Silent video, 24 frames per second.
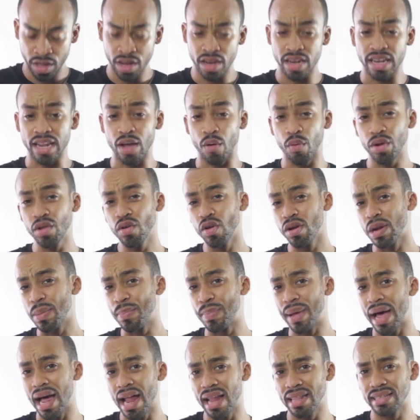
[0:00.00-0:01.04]
Now when you're gonna
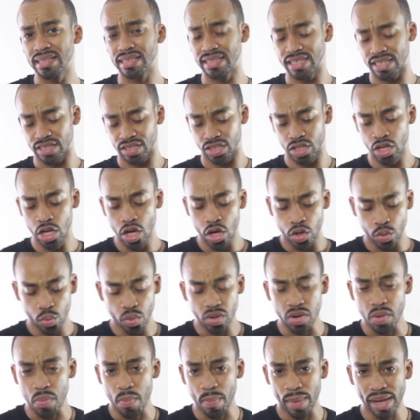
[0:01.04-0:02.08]
balance this, you
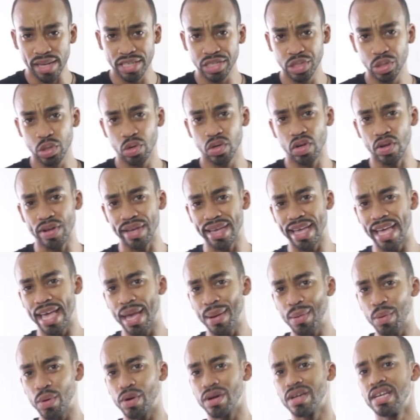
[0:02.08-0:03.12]
need to make sure the
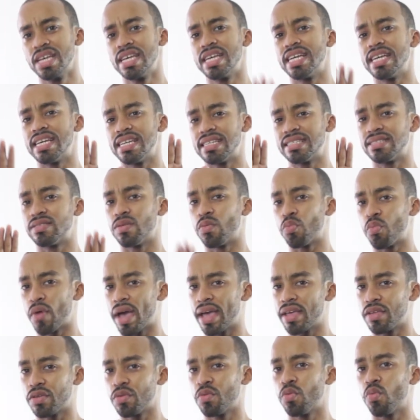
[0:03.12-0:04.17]
camera is the
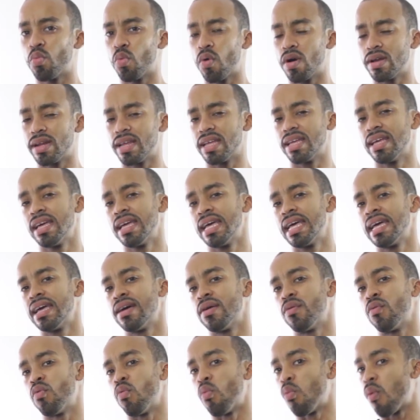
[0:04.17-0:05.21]
way you want it
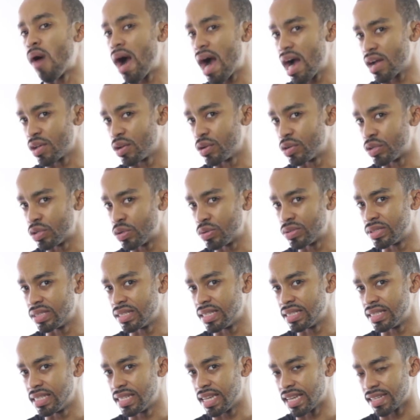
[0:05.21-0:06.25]
while you're using
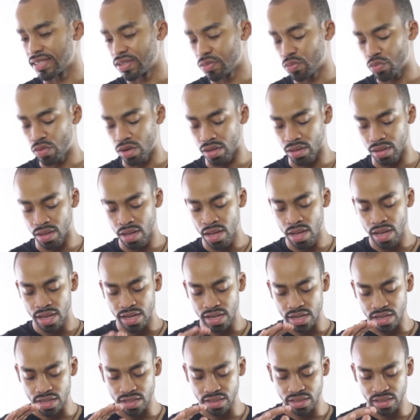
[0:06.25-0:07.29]
the DS1.
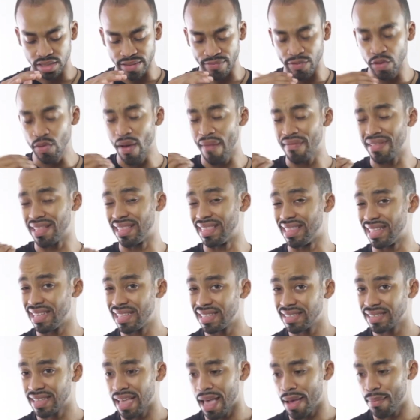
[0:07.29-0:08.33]
Because if you have the
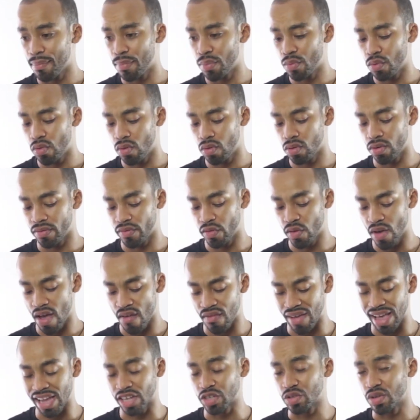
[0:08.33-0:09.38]
lens cap on, or if you
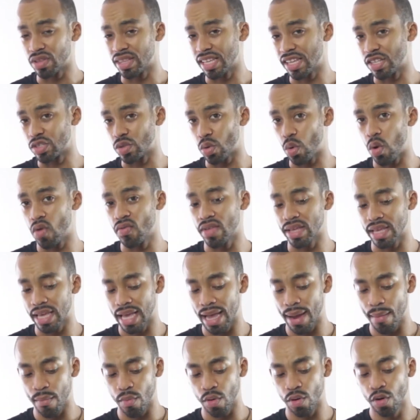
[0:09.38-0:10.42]
have extra things on the
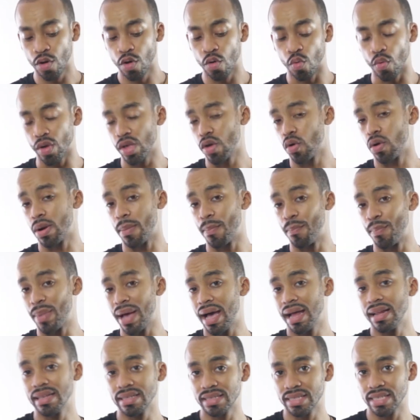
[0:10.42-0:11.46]
camera where you're gonna
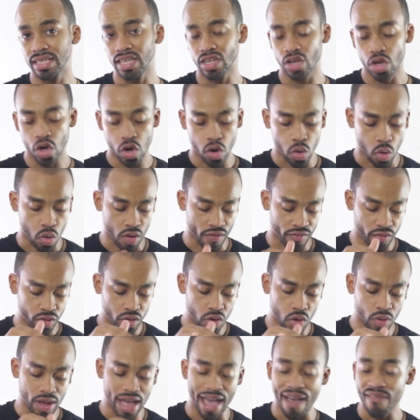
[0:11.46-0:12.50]
balance it, or if you
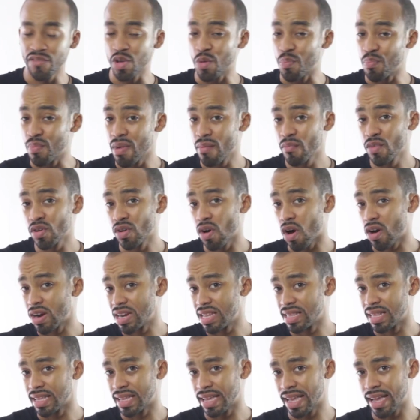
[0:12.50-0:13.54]
don't have your memory card
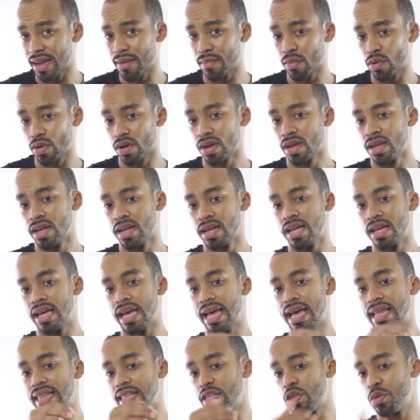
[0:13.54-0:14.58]
in the camera,
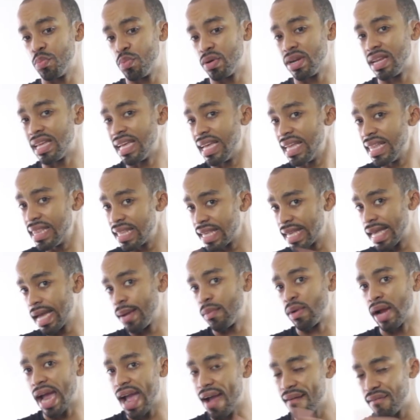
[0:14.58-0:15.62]
and then you put it in the
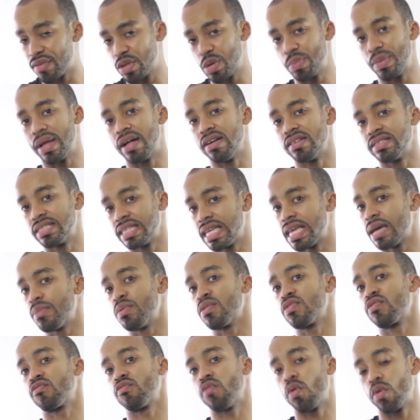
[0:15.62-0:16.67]
camera after you balance it, it
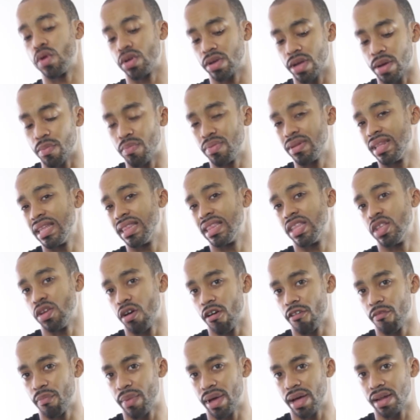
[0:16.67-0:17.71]
will throw it completely
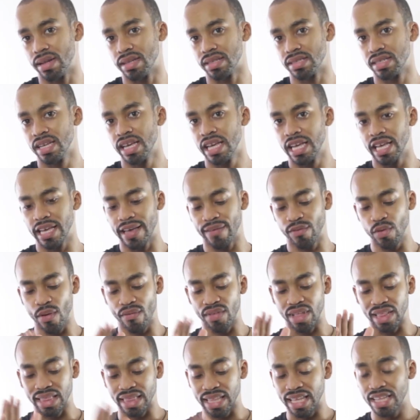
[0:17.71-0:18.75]
off balance. If you
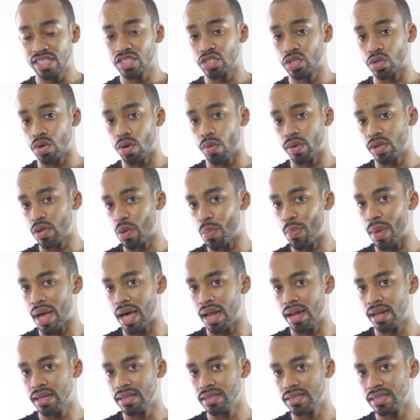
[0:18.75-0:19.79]
have the lens on when you
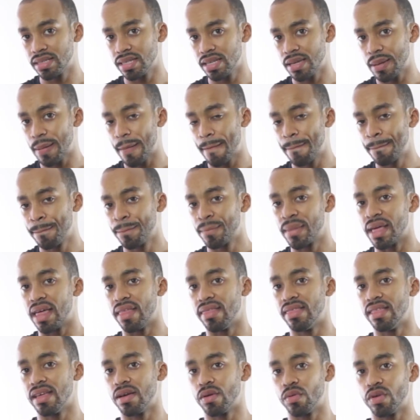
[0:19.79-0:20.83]
balance it,
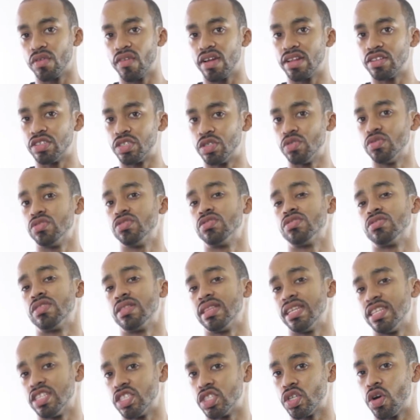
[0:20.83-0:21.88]
and then when you're ready to shoot, you took the
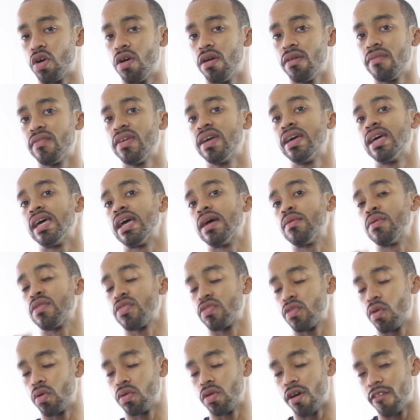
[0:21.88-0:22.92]
lens off, it will
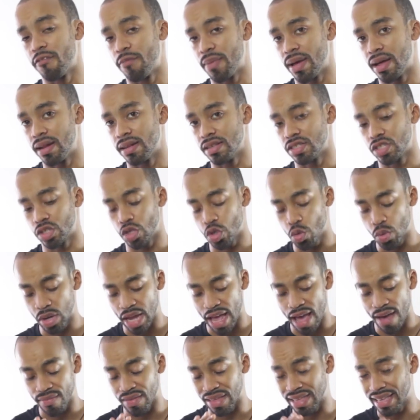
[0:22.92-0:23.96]
throw it off balance. So you wanna
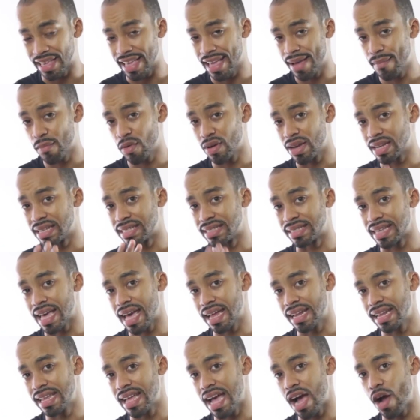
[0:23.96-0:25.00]
have the camera
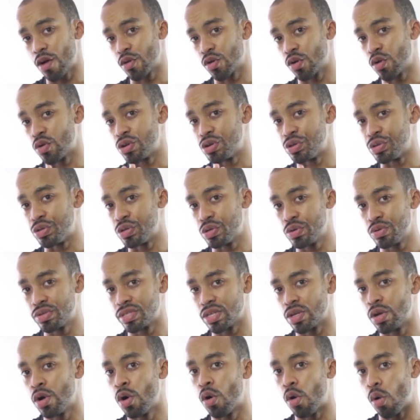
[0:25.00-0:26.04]
exactly how you're gonna use
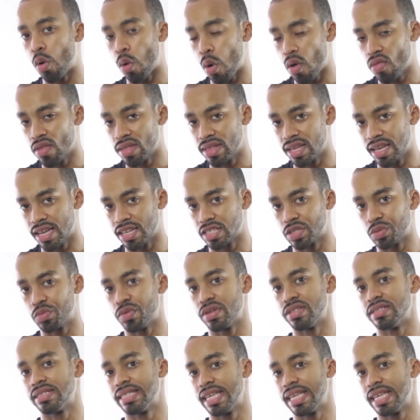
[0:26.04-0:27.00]
it on the DS1.